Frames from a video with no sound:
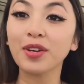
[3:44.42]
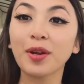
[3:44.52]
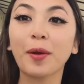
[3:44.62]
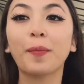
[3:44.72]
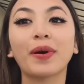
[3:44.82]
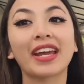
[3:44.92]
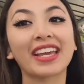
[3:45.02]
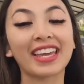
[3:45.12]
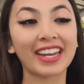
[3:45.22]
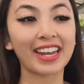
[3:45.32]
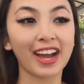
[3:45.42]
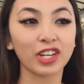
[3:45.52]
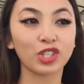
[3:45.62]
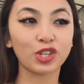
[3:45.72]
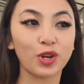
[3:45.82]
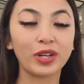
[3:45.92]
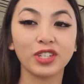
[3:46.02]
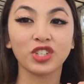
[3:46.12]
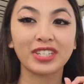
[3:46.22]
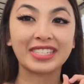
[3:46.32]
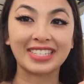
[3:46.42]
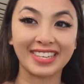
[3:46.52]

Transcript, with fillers: earlier, but I cannot show it just